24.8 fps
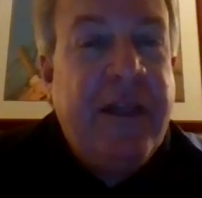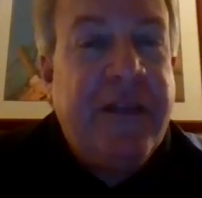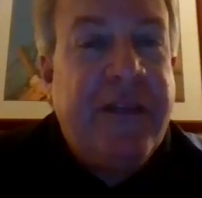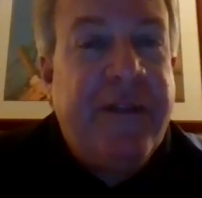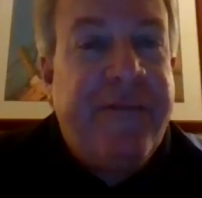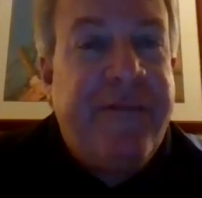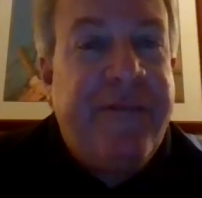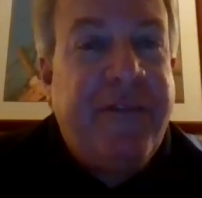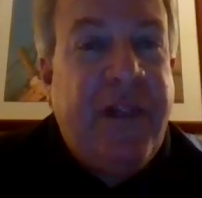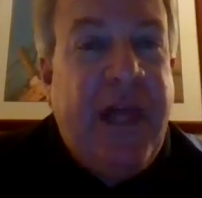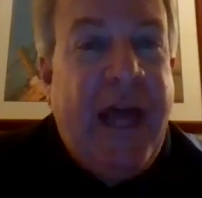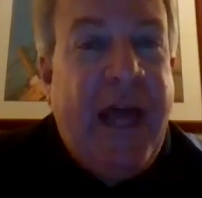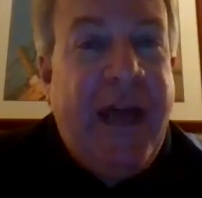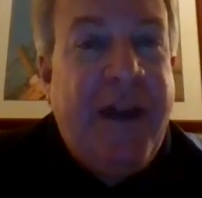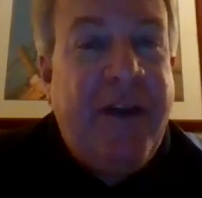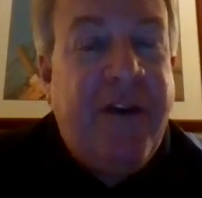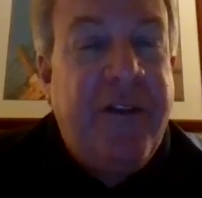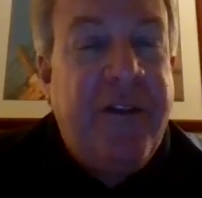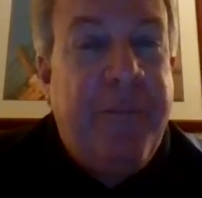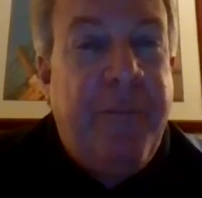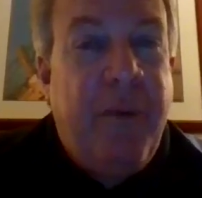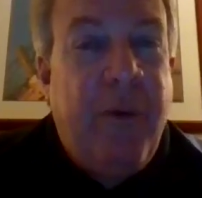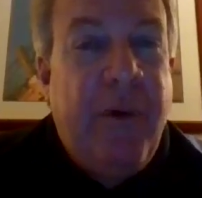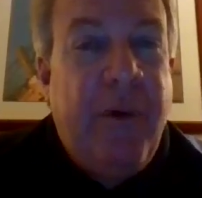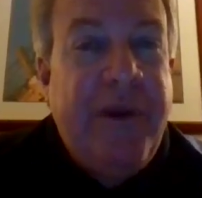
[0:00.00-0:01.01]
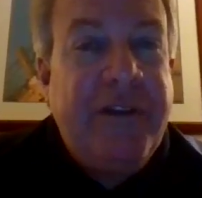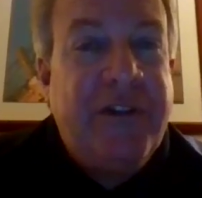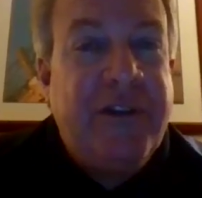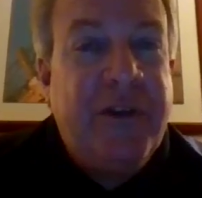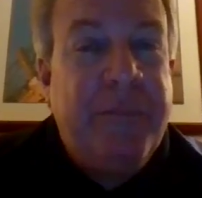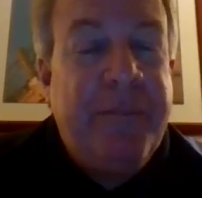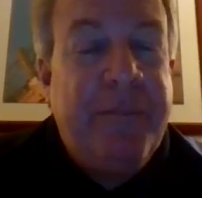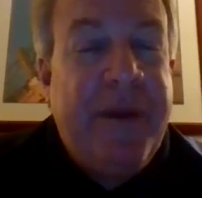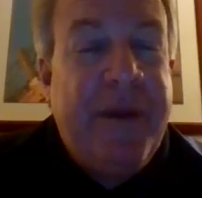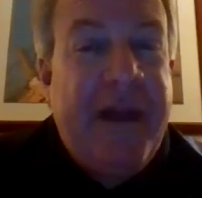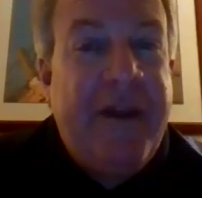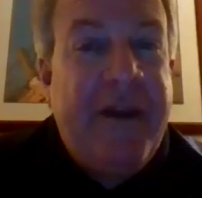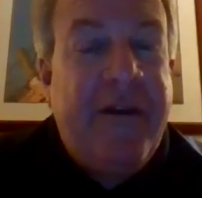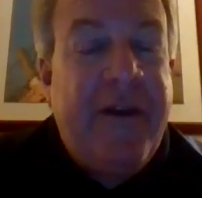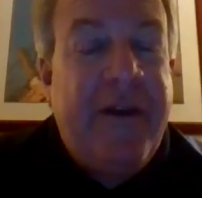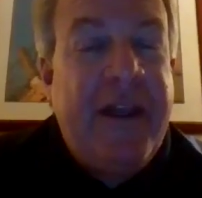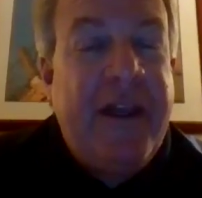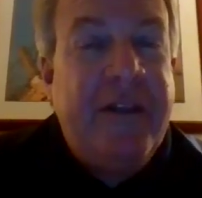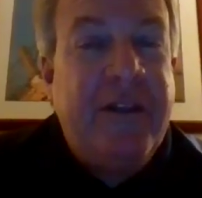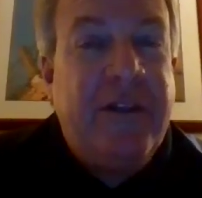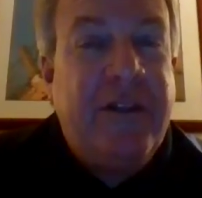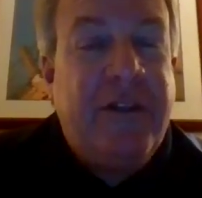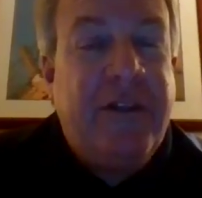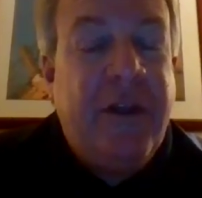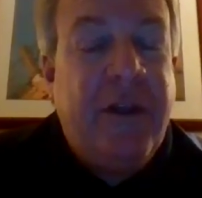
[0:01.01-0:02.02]
The flatter the points are better,
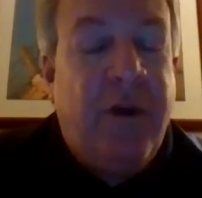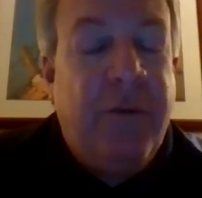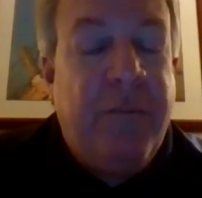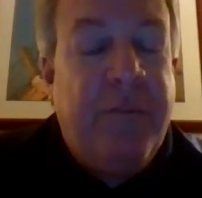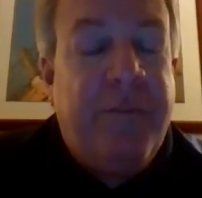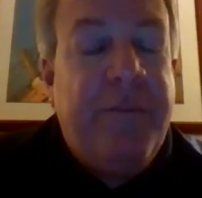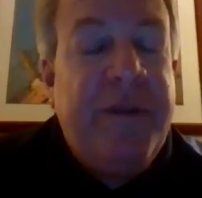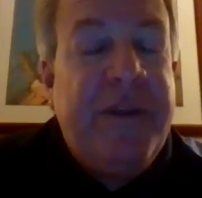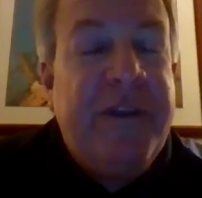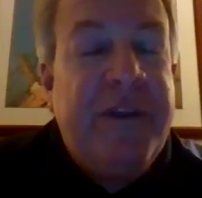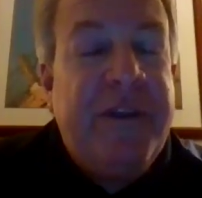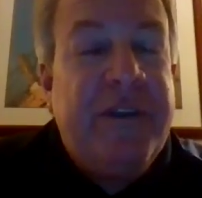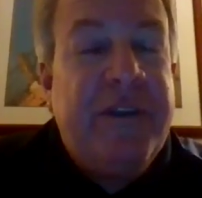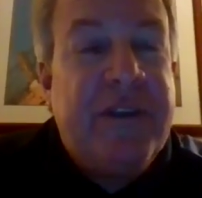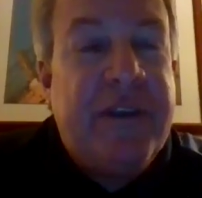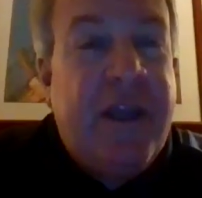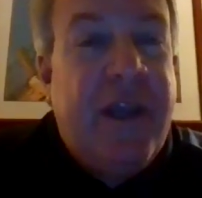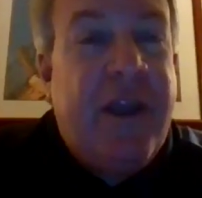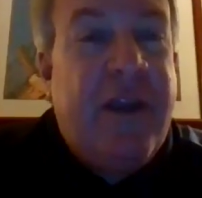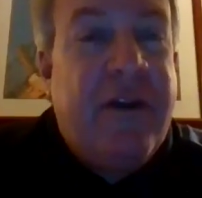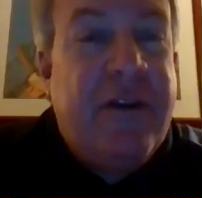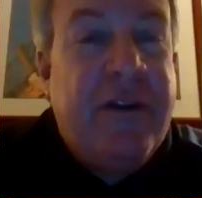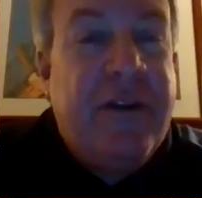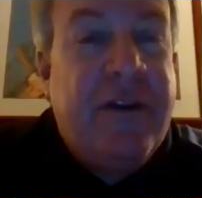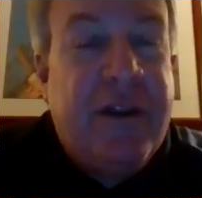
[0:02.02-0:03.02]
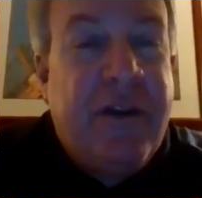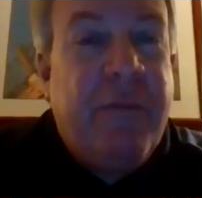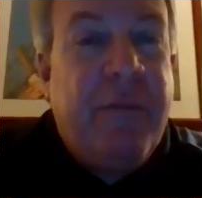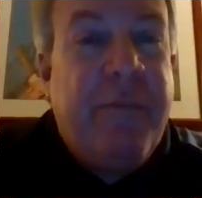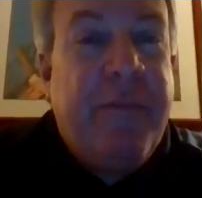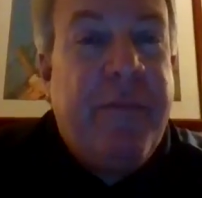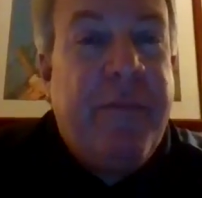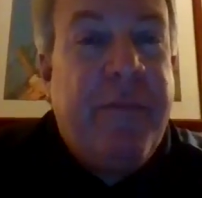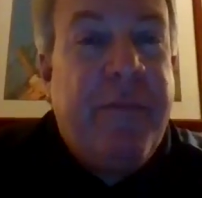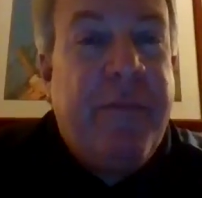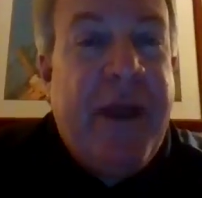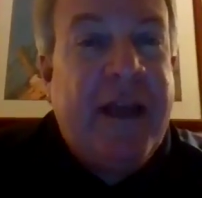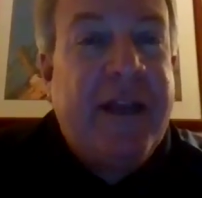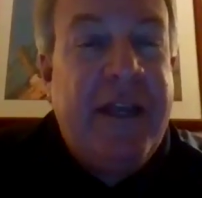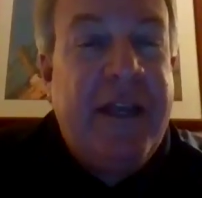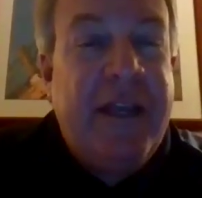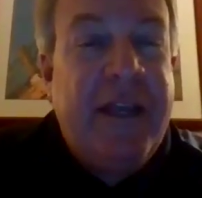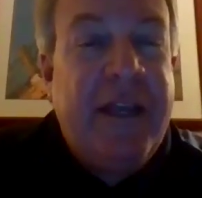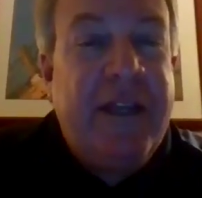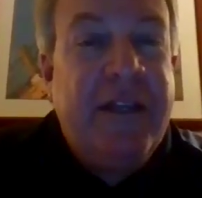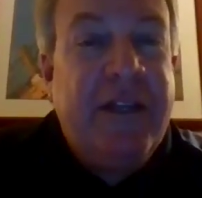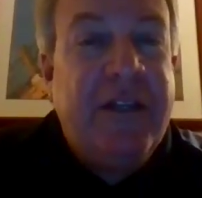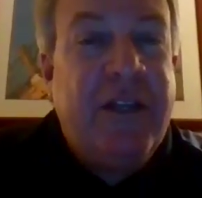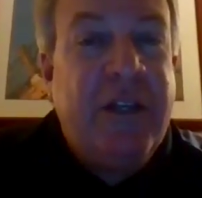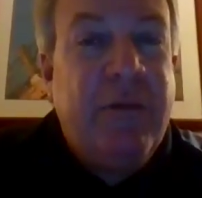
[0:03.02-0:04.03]
and don't be scared to go back
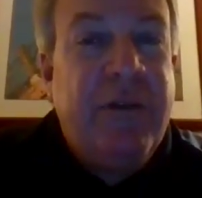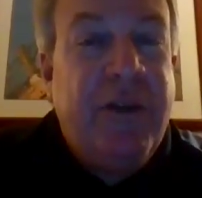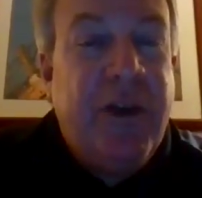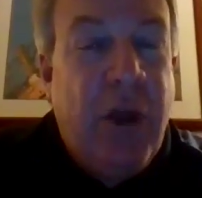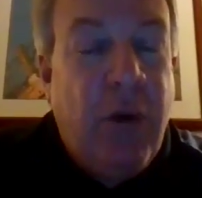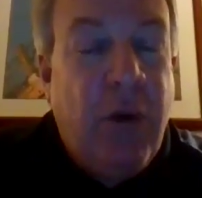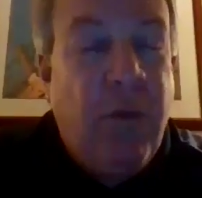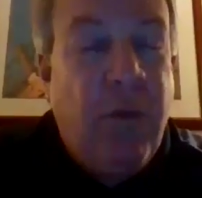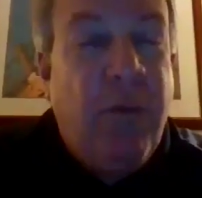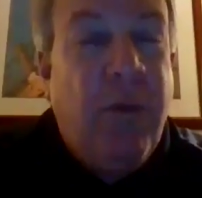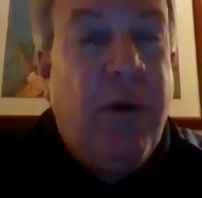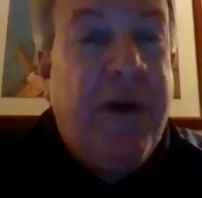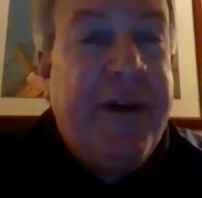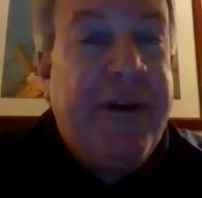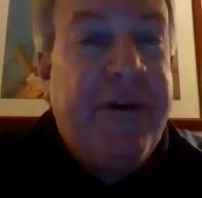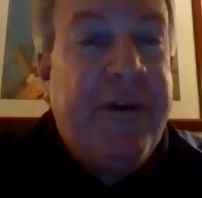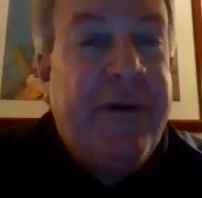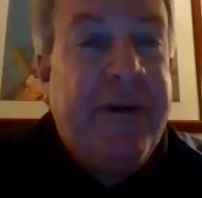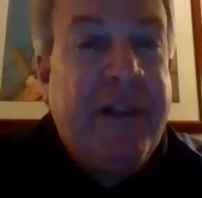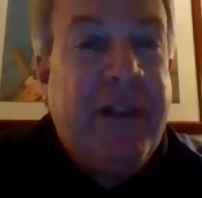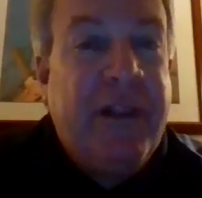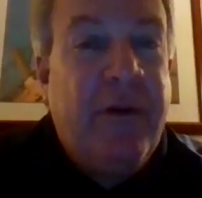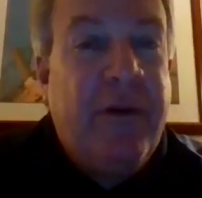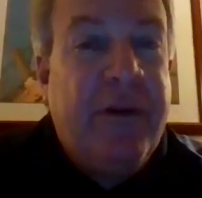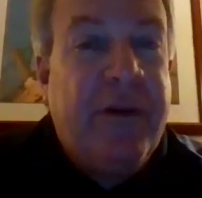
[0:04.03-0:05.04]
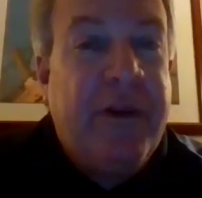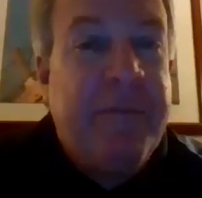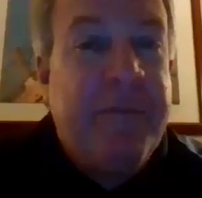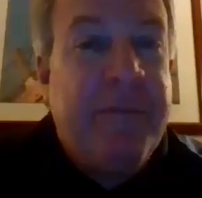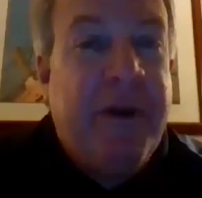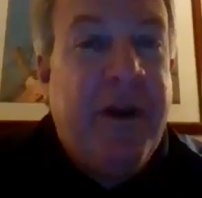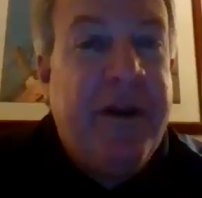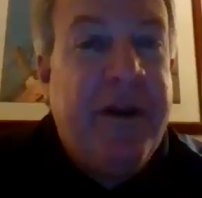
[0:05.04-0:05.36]
into no water at Logan